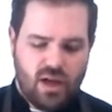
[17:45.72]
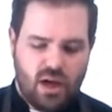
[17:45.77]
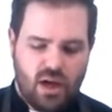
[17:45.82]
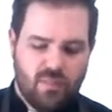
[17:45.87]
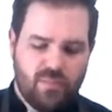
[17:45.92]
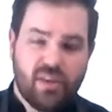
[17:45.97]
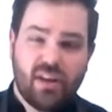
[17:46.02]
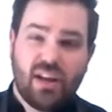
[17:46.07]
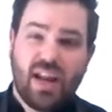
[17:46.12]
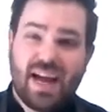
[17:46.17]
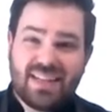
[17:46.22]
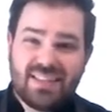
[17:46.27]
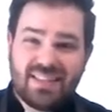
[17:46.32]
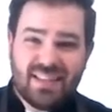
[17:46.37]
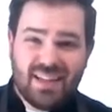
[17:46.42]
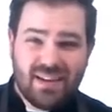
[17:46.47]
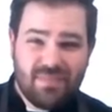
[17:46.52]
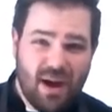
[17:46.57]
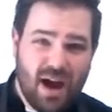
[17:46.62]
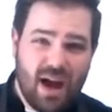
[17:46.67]
In
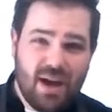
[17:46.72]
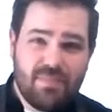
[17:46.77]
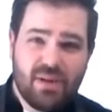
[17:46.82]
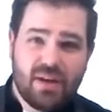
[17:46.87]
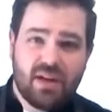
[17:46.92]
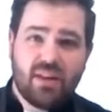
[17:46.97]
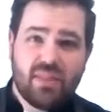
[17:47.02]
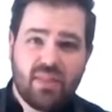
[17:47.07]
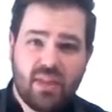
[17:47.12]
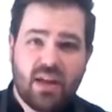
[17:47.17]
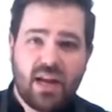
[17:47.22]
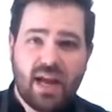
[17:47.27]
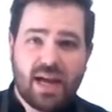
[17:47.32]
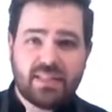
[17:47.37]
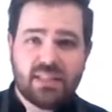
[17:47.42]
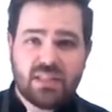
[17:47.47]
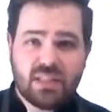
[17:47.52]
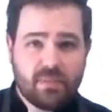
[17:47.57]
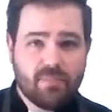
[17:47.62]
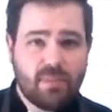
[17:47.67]
my opinion, the nice
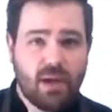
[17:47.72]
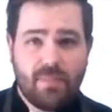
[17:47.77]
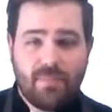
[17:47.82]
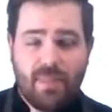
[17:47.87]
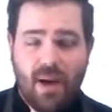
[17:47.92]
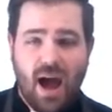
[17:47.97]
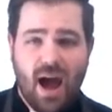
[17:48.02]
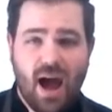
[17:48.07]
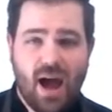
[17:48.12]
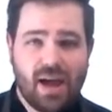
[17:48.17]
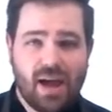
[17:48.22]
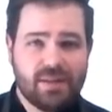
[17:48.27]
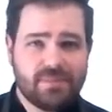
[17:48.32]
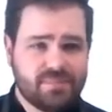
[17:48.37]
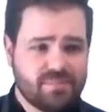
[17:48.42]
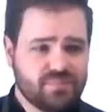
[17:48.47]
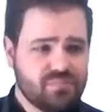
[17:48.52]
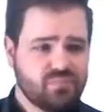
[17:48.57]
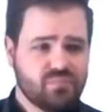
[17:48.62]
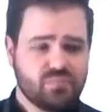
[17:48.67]
thing about pie
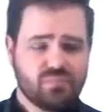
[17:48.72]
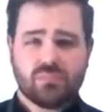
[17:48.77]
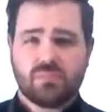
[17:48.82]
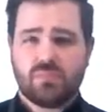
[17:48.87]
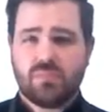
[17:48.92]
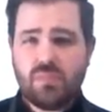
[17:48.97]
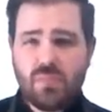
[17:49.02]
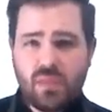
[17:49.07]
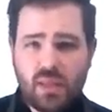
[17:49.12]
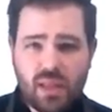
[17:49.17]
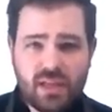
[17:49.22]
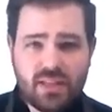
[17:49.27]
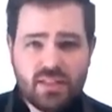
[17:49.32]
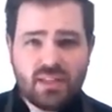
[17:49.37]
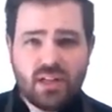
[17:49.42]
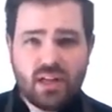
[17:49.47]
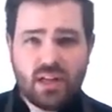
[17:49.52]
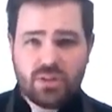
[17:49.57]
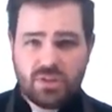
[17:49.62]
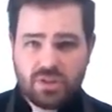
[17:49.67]
is
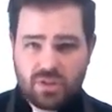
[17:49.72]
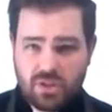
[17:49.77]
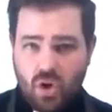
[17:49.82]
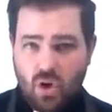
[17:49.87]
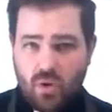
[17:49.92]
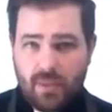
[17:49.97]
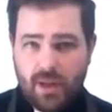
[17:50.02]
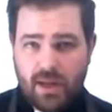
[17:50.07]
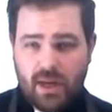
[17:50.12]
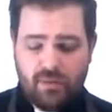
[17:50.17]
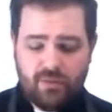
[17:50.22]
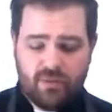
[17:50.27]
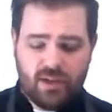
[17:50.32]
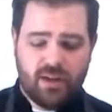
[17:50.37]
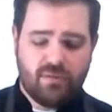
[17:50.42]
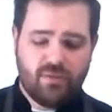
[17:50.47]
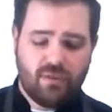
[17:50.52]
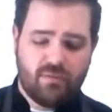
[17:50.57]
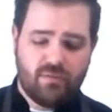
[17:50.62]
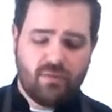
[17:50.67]
there are so many
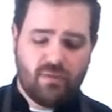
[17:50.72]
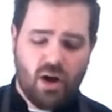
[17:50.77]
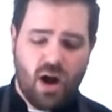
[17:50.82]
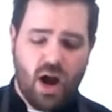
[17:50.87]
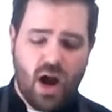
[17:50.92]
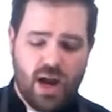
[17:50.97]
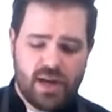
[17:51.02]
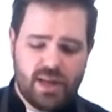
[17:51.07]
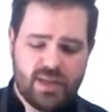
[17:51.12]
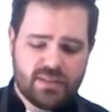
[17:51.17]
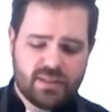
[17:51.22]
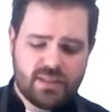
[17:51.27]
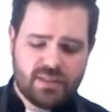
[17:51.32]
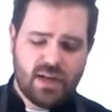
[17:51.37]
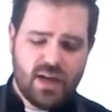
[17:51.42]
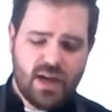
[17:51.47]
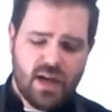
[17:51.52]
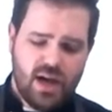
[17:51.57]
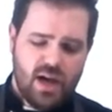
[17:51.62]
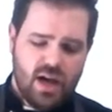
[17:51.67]
different varieties.
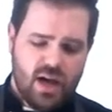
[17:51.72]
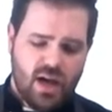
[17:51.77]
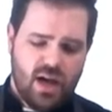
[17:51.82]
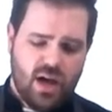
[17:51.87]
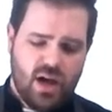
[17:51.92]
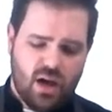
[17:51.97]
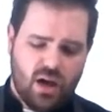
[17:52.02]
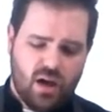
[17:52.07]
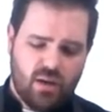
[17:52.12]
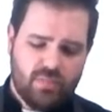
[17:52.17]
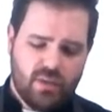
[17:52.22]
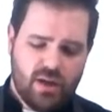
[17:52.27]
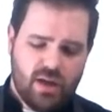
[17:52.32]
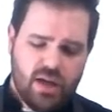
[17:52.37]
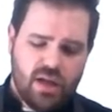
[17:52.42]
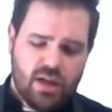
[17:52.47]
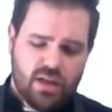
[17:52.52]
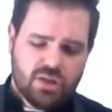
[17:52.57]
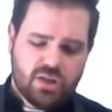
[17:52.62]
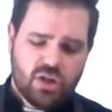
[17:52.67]

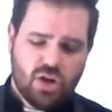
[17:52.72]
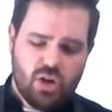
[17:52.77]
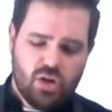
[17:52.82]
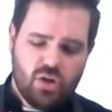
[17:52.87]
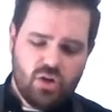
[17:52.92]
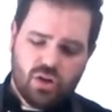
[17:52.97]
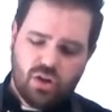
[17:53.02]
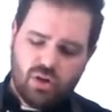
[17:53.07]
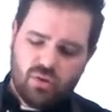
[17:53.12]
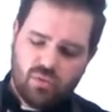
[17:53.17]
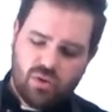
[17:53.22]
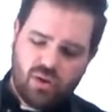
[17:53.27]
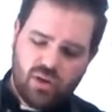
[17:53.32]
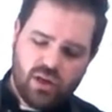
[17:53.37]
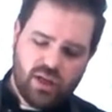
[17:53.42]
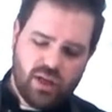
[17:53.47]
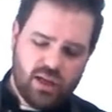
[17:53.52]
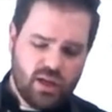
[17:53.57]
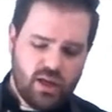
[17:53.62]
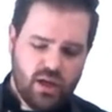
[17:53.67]
So you can
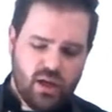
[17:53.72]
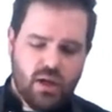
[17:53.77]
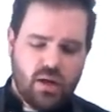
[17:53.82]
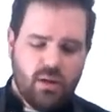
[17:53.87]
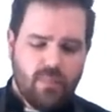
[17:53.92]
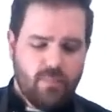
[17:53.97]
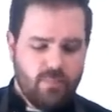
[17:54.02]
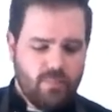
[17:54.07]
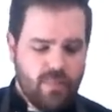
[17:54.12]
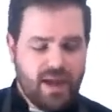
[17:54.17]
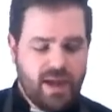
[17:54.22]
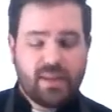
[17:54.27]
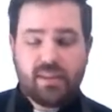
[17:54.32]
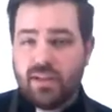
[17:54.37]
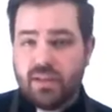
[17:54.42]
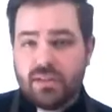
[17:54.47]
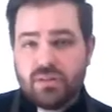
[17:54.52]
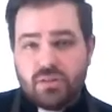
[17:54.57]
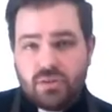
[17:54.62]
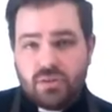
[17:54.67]
really make
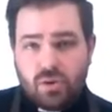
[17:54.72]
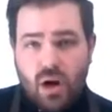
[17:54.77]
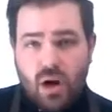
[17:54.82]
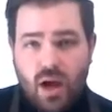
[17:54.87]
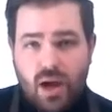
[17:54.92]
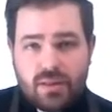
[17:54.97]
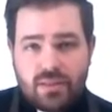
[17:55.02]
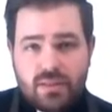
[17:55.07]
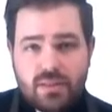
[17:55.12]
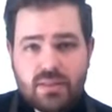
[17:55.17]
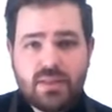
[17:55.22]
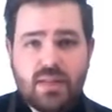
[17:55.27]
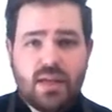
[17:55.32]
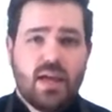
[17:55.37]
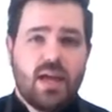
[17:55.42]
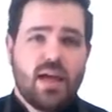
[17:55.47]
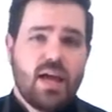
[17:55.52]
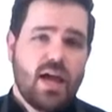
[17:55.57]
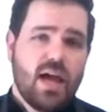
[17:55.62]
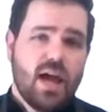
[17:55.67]
this crust
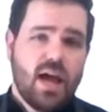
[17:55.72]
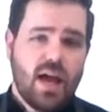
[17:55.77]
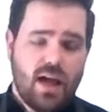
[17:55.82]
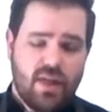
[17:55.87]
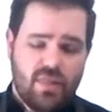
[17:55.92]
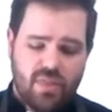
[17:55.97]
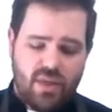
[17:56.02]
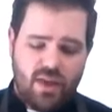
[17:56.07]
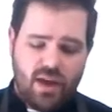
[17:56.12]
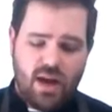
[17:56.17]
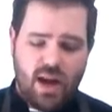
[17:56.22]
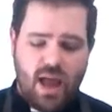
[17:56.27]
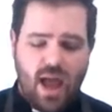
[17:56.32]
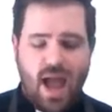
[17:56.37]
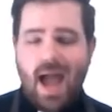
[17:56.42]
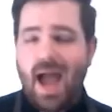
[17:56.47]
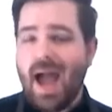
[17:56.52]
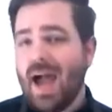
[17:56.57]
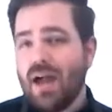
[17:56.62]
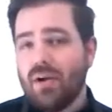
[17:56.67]
and then
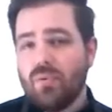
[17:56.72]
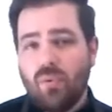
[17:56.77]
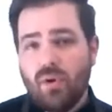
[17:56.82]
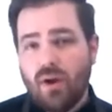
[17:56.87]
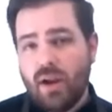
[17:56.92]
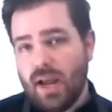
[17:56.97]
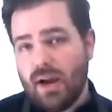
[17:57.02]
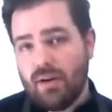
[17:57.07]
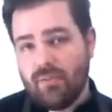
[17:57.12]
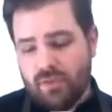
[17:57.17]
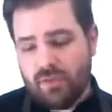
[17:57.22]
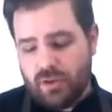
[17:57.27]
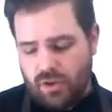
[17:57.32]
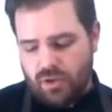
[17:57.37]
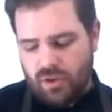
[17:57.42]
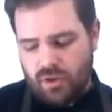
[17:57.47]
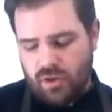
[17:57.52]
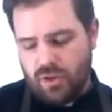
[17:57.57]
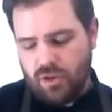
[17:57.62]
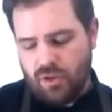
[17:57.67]
add whatever
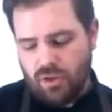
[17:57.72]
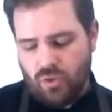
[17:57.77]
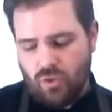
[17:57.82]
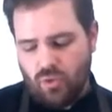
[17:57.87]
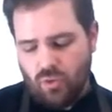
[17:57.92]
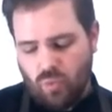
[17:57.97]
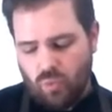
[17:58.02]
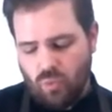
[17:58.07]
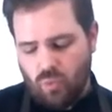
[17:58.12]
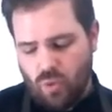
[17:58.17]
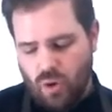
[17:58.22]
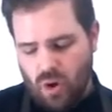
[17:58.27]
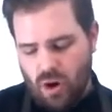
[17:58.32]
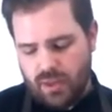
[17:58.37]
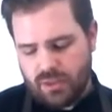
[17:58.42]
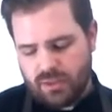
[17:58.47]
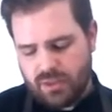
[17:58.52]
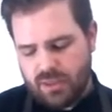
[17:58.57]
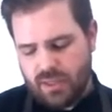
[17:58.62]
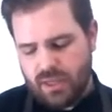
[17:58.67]
you
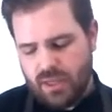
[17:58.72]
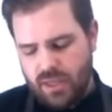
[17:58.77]
want.